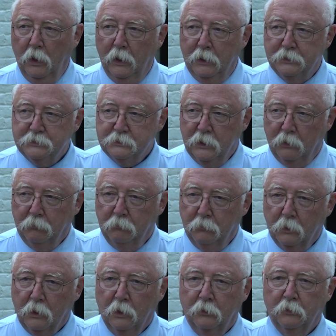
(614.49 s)
is that
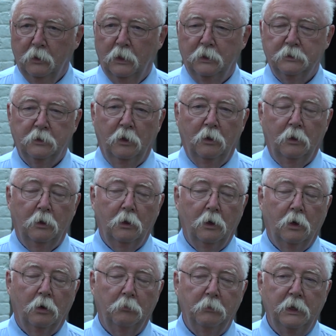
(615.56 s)
the Continental
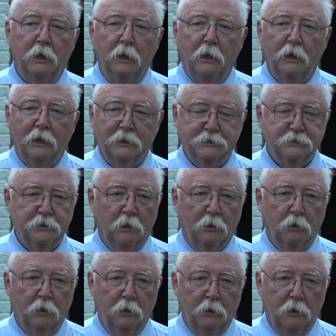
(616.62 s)
Army gets
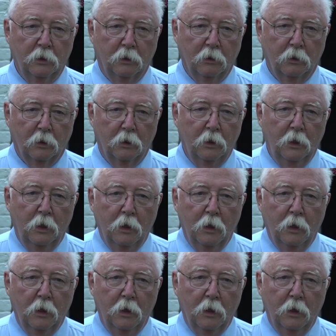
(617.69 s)
younger and younger.